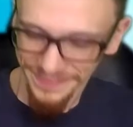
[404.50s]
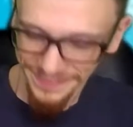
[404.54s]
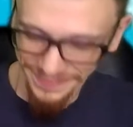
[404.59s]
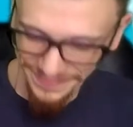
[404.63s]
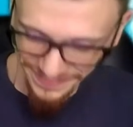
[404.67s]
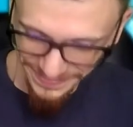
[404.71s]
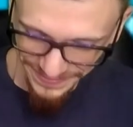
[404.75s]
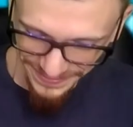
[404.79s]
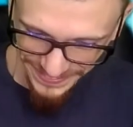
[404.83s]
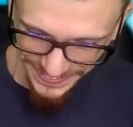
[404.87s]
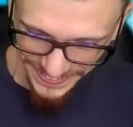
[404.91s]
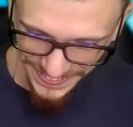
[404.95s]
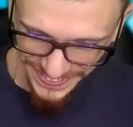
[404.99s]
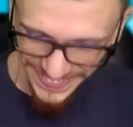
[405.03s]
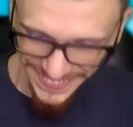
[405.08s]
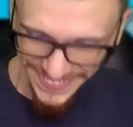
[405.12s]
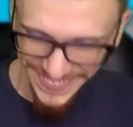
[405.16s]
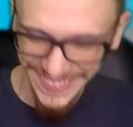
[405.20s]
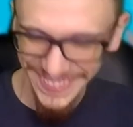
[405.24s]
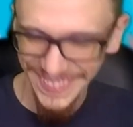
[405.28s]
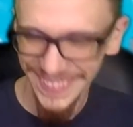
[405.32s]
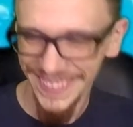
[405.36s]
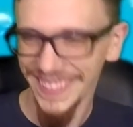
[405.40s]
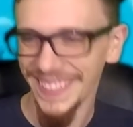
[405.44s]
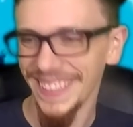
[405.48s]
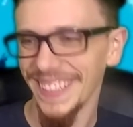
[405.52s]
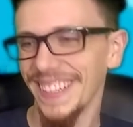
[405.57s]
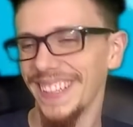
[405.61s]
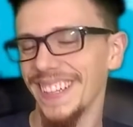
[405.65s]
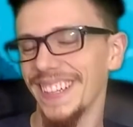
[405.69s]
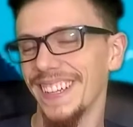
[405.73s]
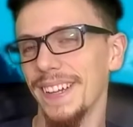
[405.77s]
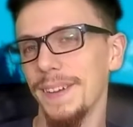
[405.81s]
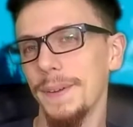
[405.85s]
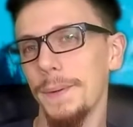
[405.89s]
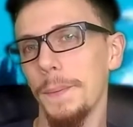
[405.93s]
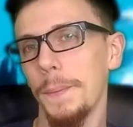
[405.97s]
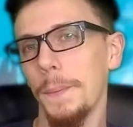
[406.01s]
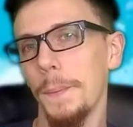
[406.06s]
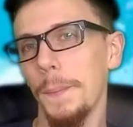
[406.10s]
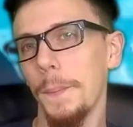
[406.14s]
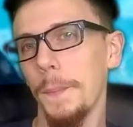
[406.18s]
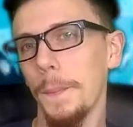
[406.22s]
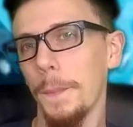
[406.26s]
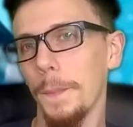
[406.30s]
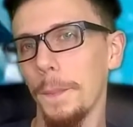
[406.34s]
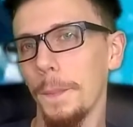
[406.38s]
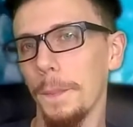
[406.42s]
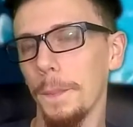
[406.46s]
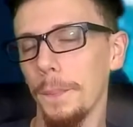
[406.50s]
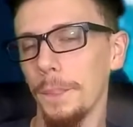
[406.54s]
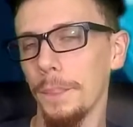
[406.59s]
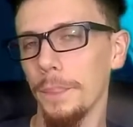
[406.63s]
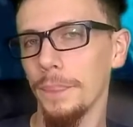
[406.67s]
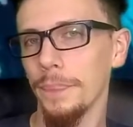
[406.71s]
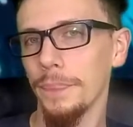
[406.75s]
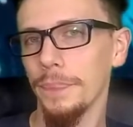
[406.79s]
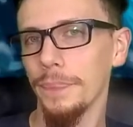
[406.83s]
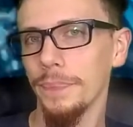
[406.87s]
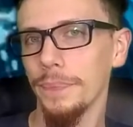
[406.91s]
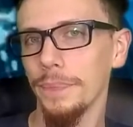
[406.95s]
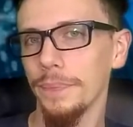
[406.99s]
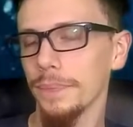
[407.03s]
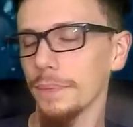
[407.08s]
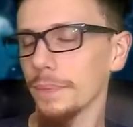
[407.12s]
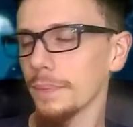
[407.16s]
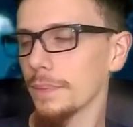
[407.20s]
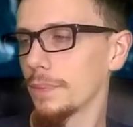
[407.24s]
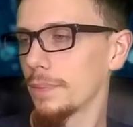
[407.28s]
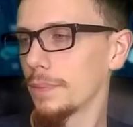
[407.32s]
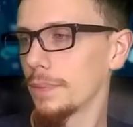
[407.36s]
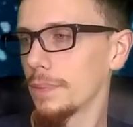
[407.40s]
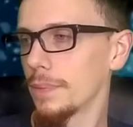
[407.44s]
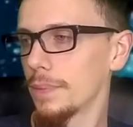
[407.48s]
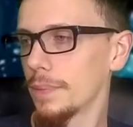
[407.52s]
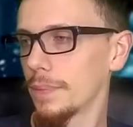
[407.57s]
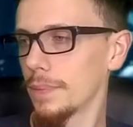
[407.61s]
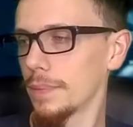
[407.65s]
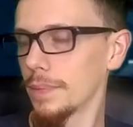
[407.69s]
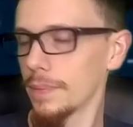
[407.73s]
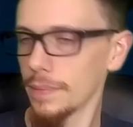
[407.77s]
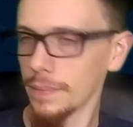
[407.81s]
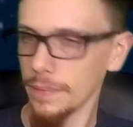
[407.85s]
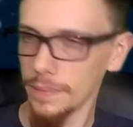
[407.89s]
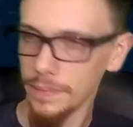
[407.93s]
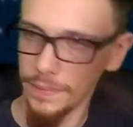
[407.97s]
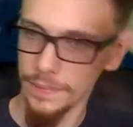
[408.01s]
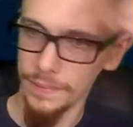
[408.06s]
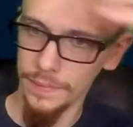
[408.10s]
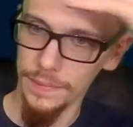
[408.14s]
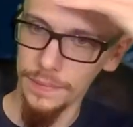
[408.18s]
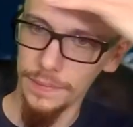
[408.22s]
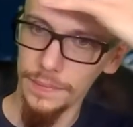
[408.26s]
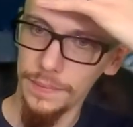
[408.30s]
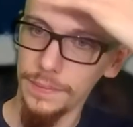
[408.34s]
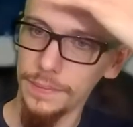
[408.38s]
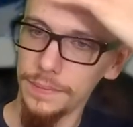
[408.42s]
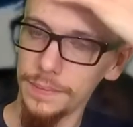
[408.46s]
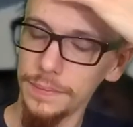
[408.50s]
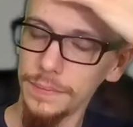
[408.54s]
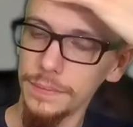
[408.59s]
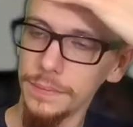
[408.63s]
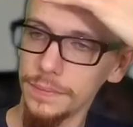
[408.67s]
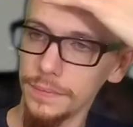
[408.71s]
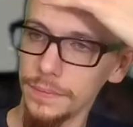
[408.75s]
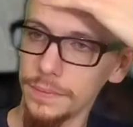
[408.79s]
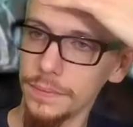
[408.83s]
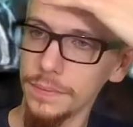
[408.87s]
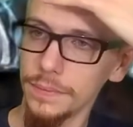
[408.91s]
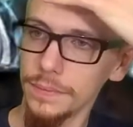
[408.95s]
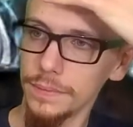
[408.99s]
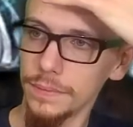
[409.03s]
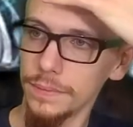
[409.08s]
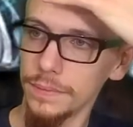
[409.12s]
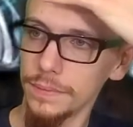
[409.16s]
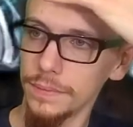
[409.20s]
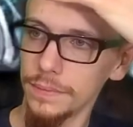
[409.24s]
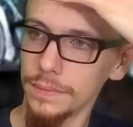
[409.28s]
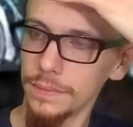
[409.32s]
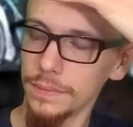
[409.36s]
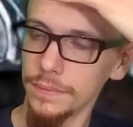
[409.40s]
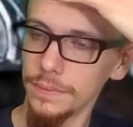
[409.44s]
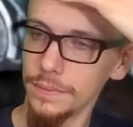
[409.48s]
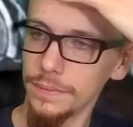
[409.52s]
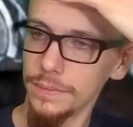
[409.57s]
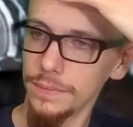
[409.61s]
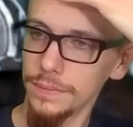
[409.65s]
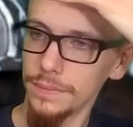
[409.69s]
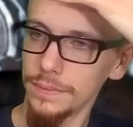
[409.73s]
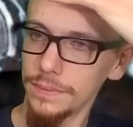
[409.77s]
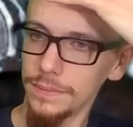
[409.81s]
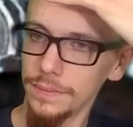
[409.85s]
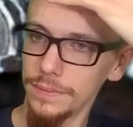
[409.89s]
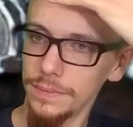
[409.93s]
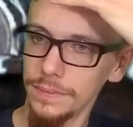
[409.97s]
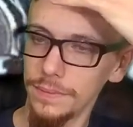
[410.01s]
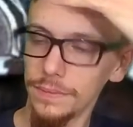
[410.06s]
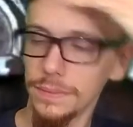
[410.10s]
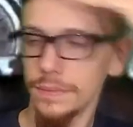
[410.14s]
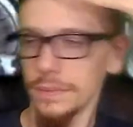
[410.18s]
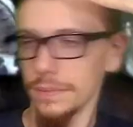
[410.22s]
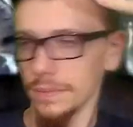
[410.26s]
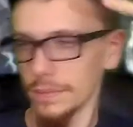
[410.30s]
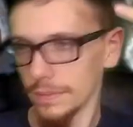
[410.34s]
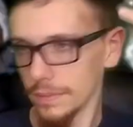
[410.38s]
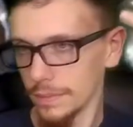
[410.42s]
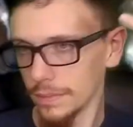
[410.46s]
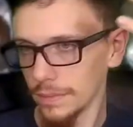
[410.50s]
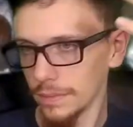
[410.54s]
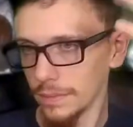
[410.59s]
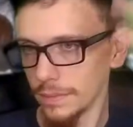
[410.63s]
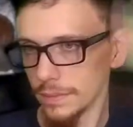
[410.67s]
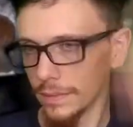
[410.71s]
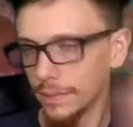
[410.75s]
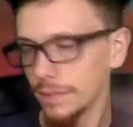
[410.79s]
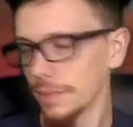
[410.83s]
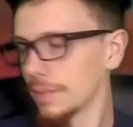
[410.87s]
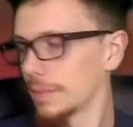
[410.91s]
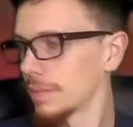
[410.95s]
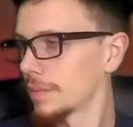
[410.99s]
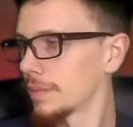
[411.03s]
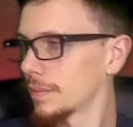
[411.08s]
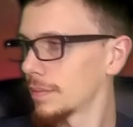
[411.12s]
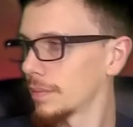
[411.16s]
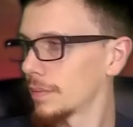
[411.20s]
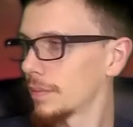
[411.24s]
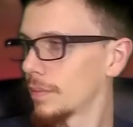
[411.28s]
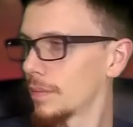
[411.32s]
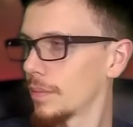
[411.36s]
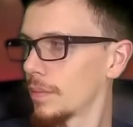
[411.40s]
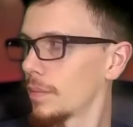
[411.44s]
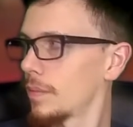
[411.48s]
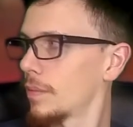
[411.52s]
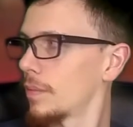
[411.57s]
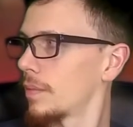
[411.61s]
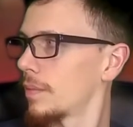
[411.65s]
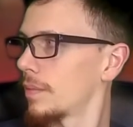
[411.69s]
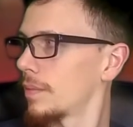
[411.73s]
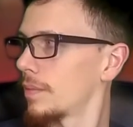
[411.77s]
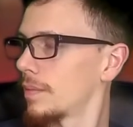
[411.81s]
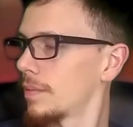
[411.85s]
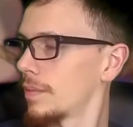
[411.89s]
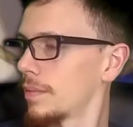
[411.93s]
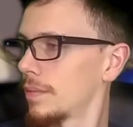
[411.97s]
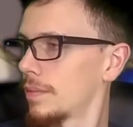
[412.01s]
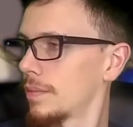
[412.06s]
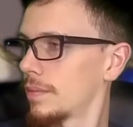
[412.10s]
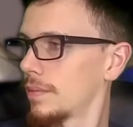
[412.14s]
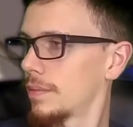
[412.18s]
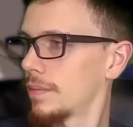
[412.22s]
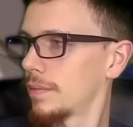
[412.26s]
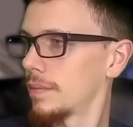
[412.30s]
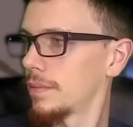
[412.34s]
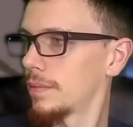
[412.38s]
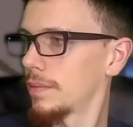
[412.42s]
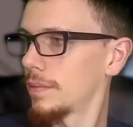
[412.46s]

(not speaking)